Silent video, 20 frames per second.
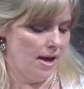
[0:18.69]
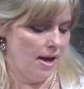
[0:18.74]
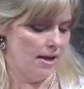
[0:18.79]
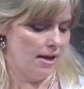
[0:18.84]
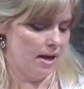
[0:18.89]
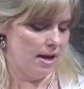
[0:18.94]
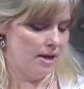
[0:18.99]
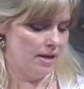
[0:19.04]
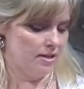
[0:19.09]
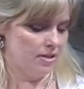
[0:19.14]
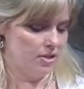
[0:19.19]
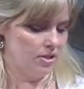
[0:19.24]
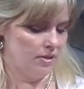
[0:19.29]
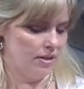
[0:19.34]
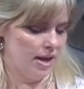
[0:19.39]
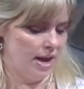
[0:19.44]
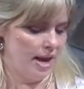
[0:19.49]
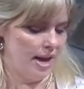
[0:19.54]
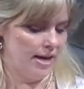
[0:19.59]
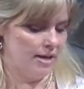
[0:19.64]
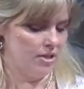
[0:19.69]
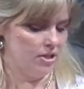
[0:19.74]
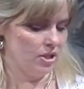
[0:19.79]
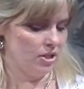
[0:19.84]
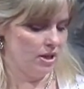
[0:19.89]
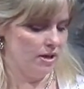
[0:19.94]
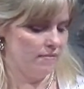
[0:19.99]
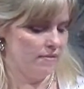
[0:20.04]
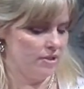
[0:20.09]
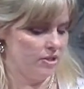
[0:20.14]
And unto the angel
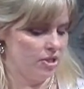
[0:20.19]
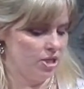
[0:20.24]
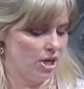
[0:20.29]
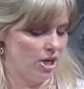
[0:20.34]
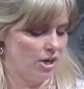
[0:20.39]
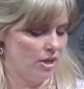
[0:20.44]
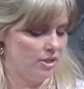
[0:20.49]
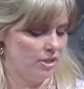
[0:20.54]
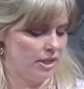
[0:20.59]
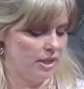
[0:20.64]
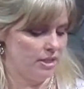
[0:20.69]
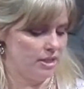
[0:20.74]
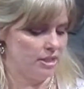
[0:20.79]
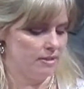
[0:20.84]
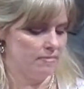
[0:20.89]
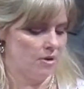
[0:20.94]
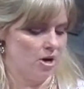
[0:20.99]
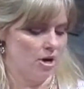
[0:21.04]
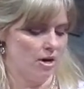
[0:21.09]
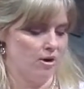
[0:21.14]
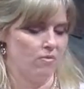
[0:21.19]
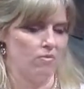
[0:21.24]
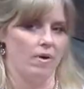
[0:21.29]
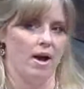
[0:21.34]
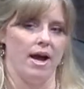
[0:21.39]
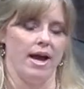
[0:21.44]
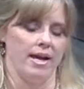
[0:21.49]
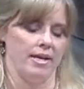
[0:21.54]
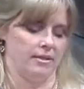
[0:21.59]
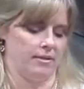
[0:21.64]
of the church in Smyrna
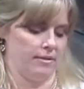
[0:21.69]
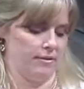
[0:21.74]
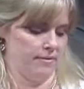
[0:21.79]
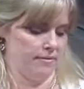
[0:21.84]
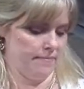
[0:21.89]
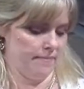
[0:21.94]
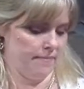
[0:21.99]
write,